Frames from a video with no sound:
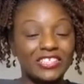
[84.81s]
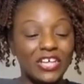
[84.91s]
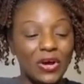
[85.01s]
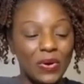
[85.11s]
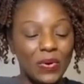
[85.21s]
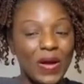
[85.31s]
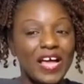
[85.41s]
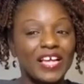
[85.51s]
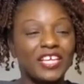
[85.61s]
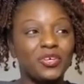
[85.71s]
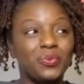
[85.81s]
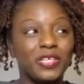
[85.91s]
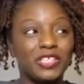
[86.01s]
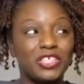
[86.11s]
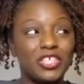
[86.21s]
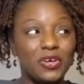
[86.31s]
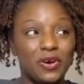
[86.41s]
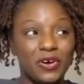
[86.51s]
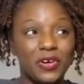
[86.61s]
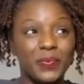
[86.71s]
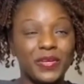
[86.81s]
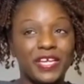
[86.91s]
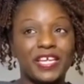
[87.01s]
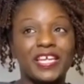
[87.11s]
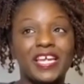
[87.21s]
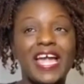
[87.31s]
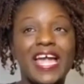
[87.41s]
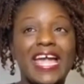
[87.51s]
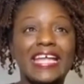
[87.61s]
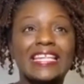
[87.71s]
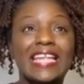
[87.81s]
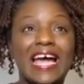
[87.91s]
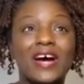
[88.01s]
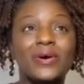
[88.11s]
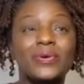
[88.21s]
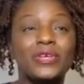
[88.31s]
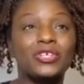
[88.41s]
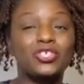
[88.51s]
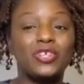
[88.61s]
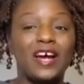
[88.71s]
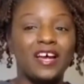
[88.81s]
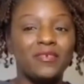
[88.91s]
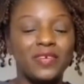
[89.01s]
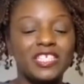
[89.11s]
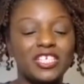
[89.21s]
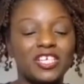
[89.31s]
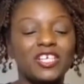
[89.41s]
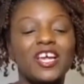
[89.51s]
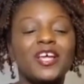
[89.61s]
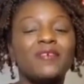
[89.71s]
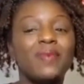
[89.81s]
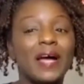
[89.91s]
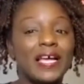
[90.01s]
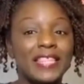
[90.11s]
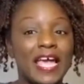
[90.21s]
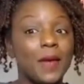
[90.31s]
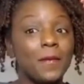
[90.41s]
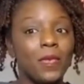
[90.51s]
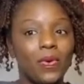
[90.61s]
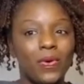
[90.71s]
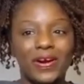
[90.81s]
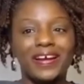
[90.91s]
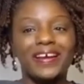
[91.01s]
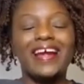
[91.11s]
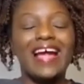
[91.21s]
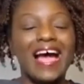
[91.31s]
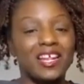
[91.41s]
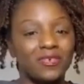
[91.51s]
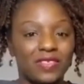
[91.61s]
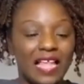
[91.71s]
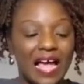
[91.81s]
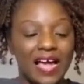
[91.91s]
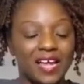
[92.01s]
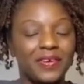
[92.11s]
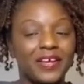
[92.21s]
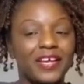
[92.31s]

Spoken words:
So, you went to the Army and now you're striving to find that more out of life.